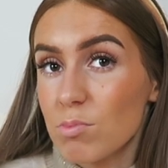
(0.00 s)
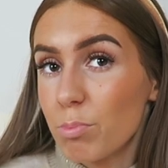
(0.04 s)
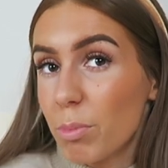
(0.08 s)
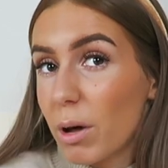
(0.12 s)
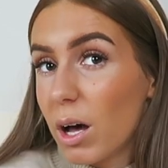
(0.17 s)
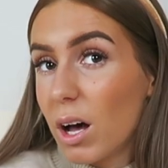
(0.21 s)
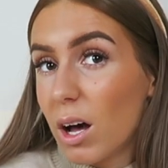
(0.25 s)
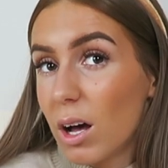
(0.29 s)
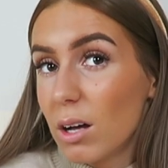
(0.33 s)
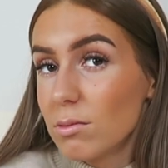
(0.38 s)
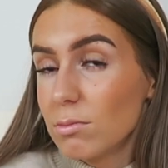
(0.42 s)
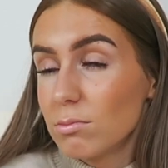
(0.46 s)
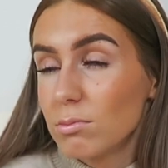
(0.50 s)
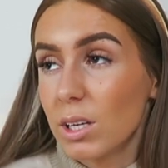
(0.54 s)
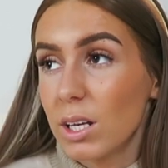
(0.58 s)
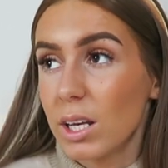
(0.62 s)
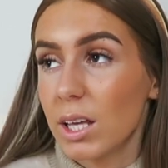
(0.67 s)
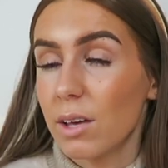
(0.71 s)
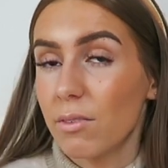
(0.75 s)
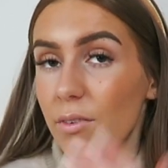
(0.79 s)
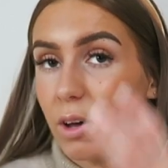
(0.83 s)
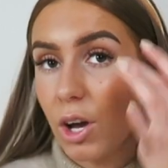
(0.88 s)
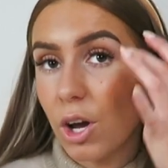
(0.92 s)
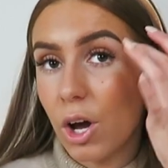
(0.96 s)
but I'm
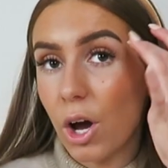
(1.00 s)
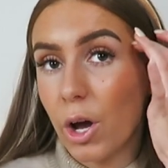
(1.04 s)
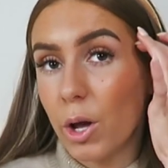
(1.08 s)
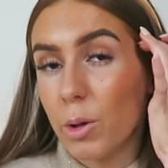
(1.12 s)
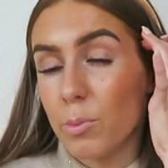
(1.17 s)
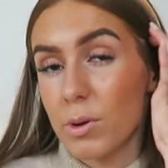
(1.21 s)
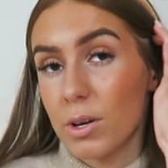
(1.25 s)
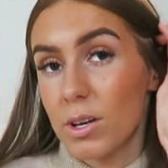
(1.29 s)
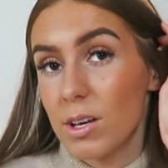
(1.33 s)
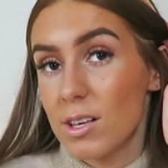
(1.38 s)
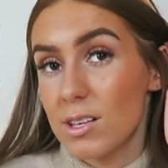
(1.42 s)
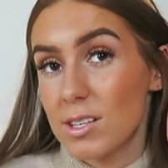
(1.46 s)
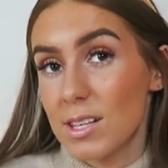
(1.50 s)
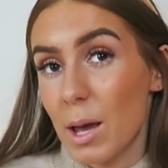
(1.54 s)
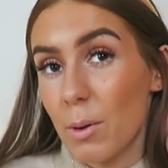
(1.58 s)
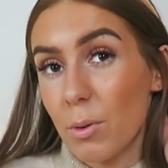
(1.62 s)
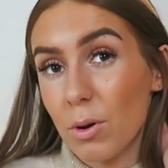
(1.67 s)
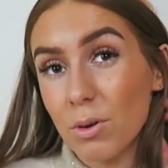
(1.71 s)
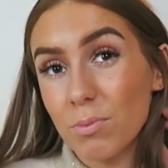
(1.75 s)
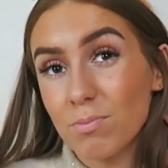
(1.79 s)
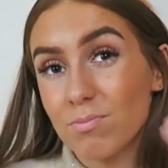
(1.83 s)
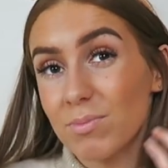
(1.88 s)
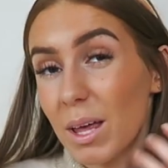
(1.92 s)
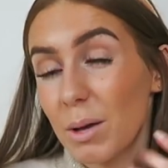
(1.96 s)
gonna give it a go because
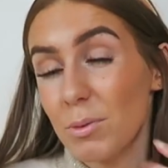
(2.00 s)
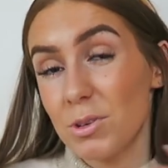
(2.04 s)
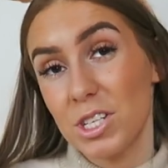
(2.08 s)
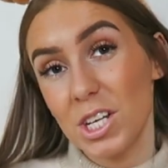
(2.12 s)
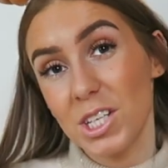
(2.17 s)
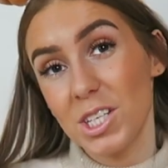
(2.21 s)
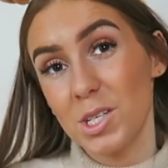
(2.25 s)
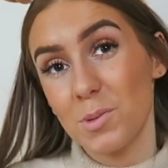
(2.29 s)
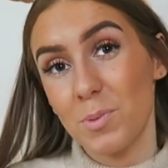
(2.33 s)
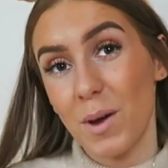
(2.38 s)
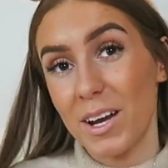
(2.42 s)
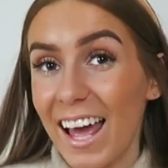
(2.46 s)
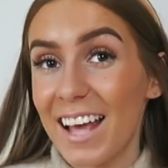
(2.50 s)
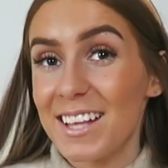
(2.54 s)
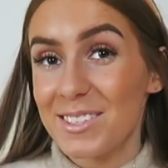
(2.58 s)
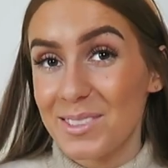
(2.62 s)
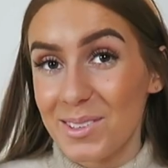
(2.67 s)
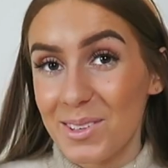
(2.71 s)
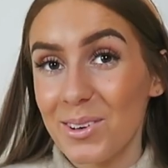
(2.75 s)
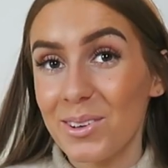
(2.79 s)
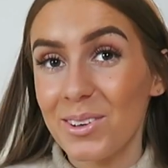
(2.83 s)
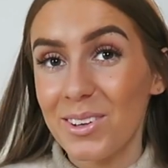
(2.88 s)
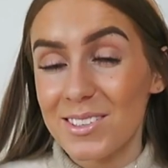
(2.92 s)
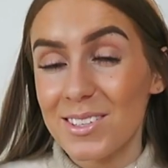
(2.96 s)
they were gingerbread. As
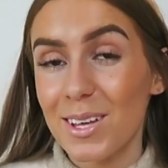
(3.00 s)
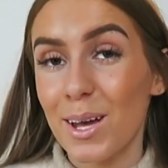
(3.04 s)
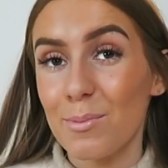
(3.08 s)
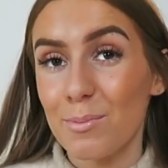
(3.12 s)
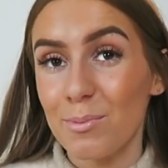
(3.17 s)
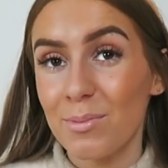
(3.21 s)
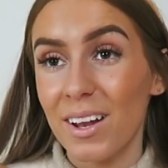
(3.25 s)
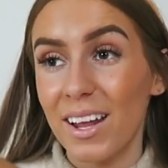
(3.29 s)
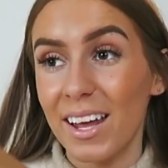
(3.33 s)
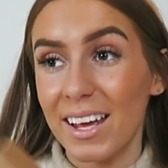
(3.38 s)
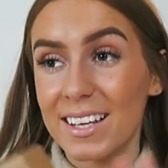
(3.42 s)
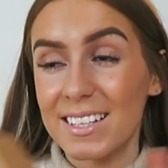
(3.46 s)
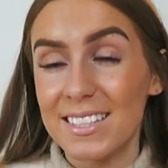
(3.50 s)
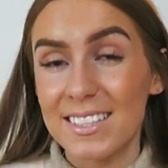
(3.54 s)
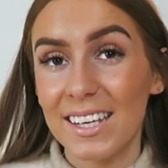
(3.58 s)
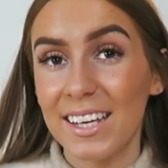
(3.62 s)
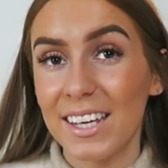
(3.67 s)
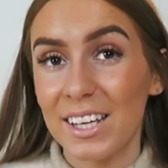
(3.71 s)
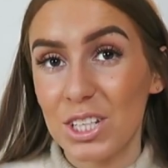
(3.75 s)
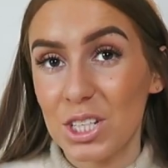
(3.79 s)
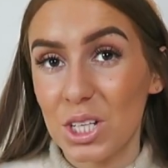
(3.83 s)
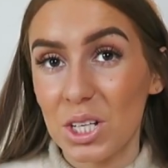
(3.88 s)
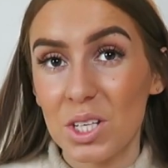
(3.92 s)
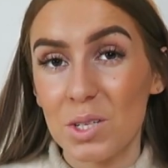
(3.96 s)
soon as I'm like
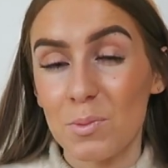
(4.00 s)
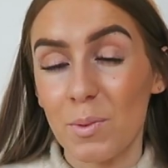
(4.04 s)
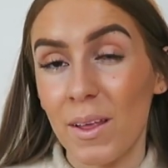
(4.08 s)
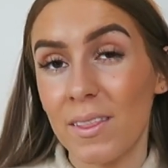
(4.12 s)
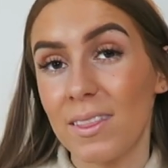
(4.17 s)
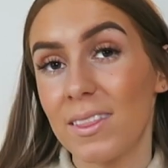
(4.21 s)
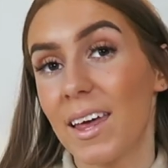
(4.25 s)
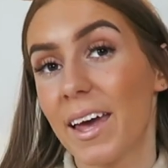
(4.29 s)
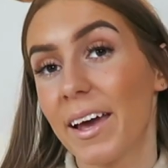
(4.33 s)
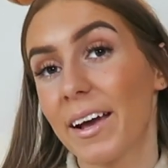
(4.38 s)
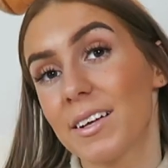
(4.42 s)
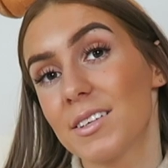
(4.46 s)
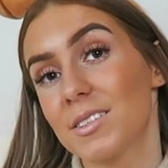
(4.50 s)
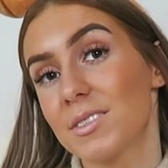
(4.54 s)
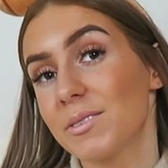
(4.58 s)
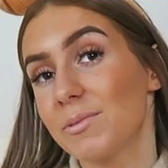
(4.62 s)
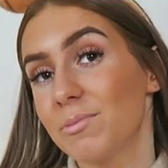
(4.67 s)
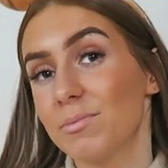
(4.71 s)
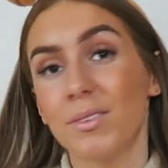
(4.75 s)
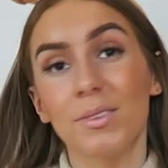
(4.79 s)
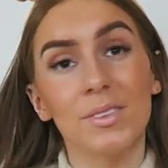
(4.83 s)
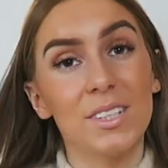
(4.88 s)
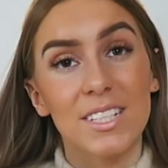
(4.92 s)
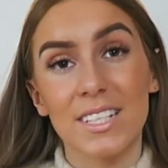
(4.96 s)
seeing gingerbread things,
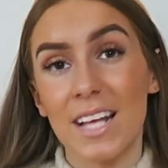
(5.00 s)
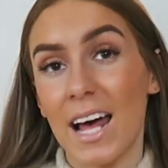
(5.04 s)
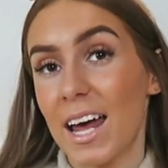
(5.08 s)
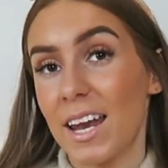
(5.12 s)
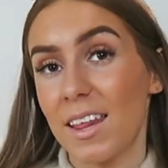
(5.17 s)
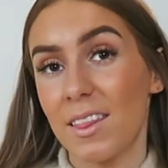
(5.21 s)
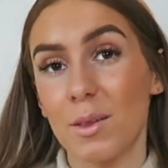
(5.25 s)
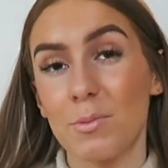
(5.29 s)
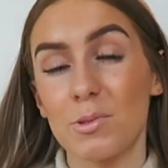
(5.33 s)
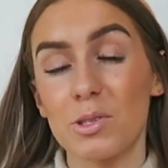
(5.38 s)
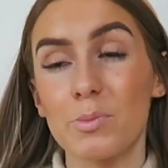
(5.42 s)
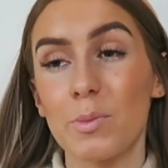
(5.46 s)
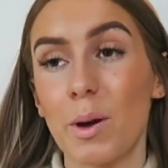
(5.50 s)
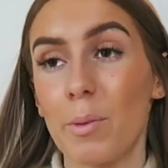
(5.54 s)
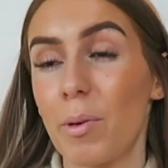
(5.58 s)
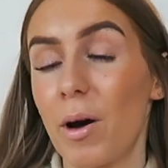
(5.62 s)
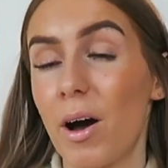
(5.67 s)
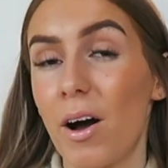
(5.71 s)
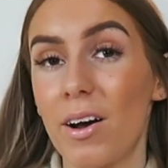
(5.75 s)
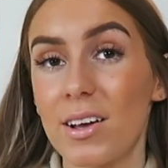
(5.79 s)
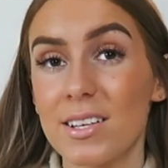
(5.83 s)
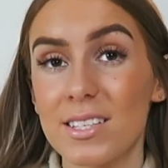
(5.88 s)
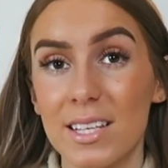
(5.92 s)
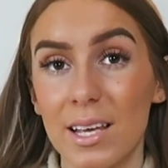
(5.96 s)
we're just adding them to my
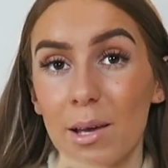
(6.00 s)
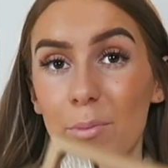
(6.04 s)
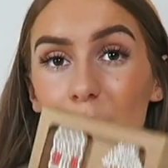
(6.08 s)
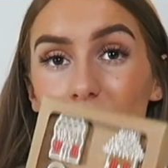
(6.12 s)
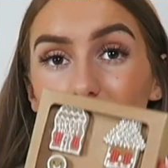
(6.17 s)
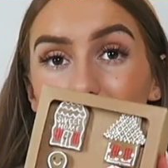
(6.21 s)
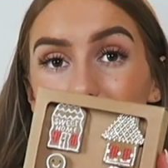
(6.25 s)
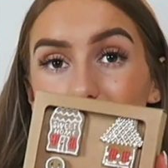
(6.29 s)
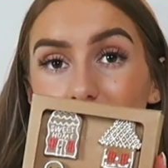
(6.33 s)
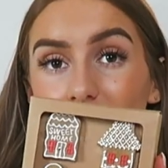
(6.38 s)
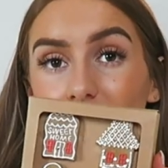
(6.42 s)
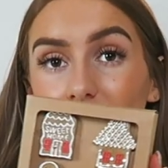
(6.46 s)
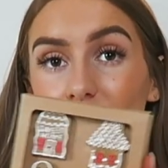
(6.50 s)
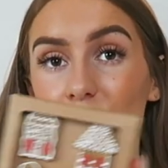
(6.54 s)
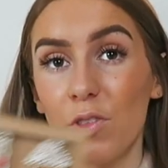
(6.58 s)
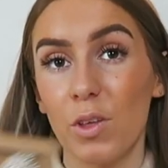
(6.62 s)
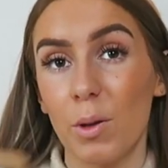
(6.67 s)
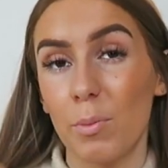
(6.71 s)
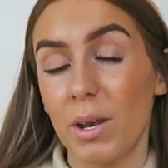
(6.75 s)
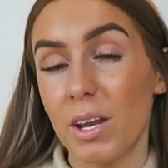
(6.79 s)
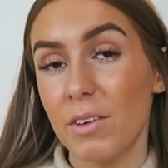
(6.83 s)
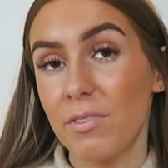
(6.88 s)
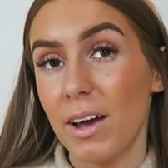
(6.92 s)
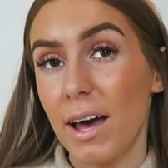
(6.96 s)
basket because I love
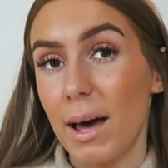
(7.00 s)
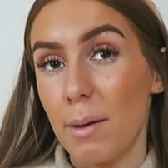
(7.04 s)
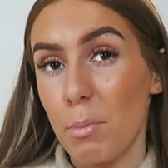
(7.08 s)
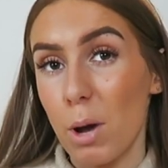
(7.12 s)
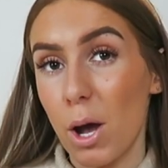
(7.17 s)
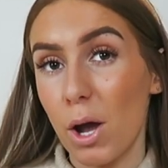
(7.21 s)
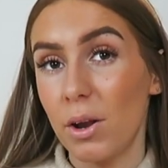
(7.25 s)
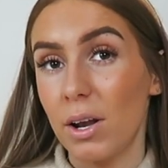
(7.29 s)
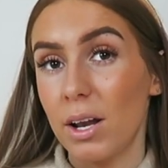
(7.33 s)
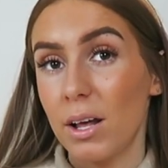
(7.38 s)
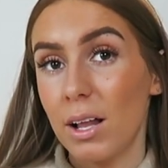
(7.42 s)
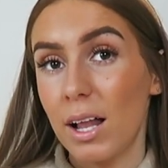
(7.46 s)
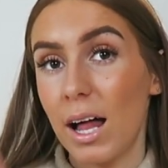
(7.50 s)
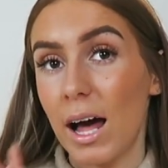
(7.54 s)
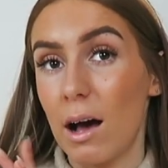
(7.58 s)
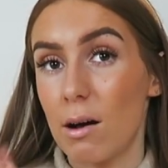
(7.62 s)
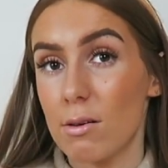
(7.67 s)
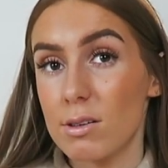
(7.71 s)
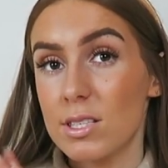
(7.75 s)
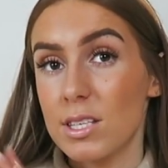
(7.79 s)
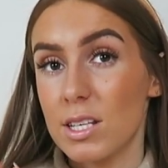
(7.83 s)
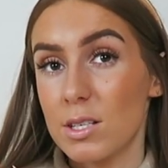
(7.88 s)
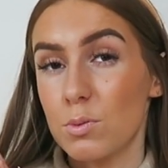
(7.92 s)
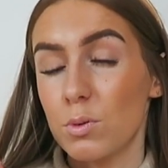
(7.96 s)
them. And if I had my own little
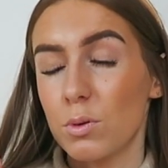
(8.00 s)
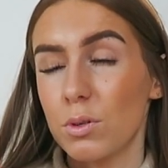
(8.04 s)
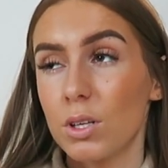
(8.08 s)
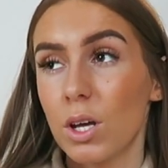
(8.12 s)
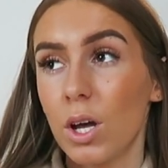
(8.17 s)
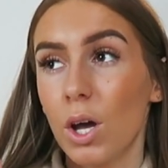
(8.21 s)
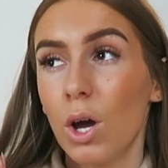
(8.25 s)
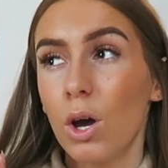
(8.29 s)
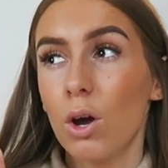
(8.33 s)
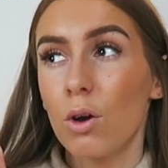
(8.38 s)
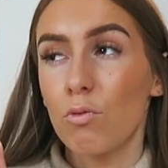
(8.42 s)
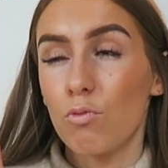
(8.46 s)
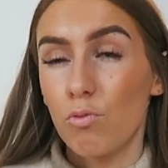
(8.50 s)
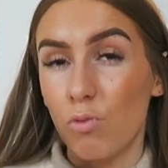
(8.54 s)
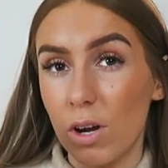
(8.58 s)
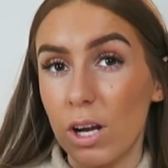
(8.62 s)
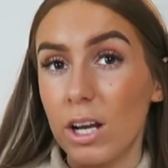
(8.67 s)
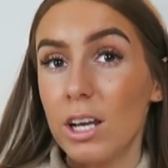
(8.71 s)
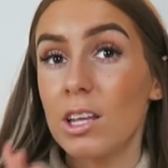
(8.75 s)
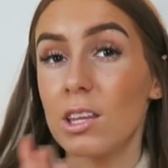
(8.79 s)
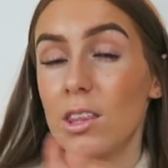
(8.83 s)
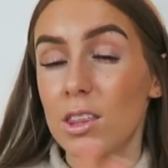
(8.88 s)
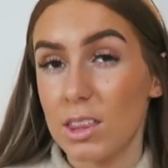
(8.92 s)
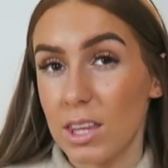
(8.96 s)
house, this would
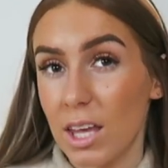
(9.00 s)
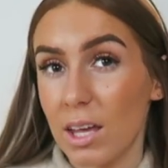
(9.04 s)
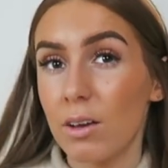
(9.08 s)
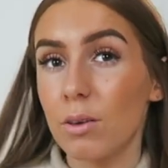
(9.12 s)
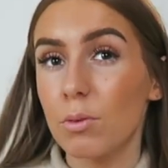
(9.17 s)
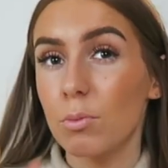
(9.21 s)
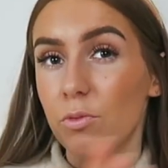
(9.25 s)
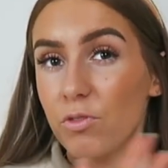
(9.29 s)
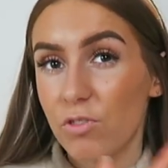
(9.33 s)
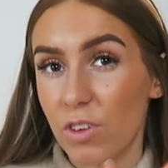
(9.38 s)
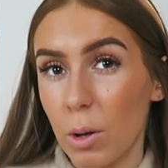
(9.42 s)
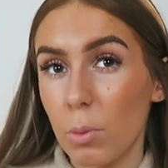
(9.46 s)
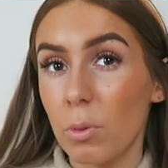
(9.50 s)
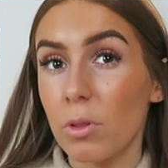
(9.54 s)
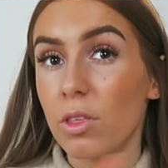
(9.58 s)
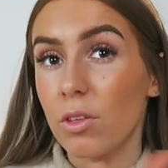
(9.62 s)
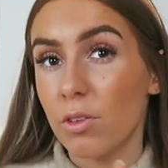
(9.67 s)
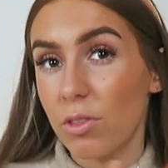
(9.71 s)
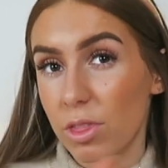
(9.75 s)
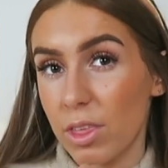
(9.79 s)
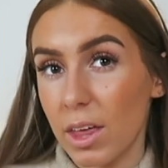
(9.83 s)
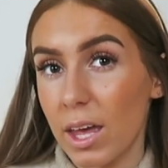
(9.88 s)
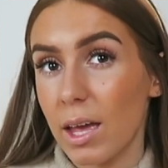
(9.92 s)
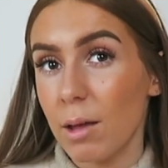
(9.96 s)
really fit with
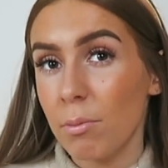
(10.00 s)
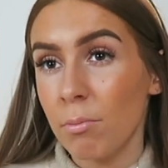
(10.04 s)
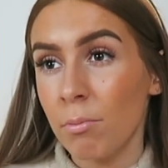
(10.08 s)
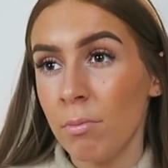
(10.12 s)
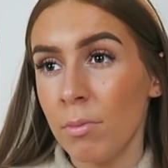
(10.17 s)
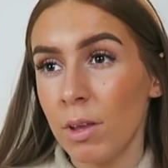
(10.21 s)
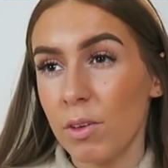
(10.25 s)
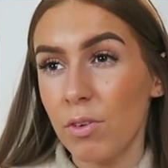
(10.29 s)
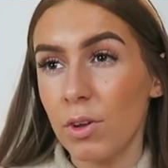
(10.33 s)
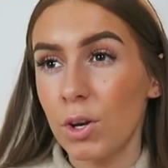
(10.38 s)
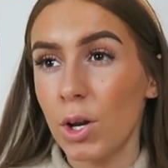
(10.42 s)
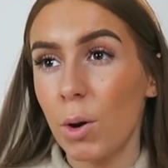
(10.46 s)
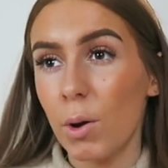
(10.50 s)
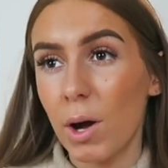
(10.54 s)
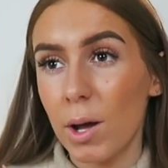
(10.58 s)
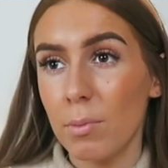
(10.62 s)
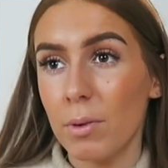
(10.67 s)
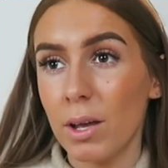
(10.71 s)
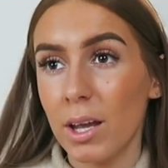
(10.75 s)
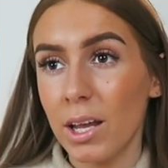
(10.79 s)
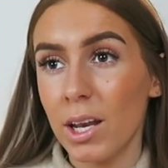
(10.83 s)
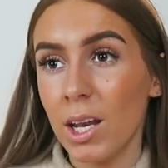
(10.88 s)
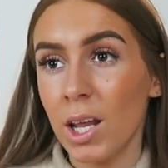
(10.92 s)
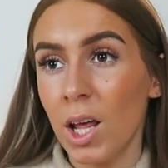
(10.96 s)
the theme, if you know what I
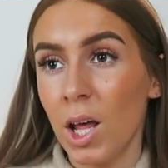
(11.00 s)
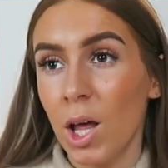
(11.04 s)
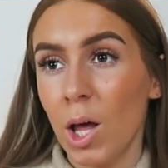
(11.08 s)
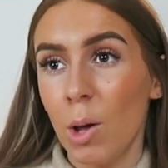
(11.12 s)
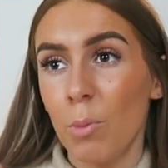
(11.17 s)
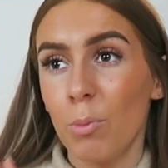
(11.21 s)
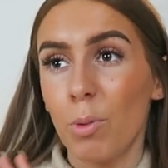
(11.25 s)
mean.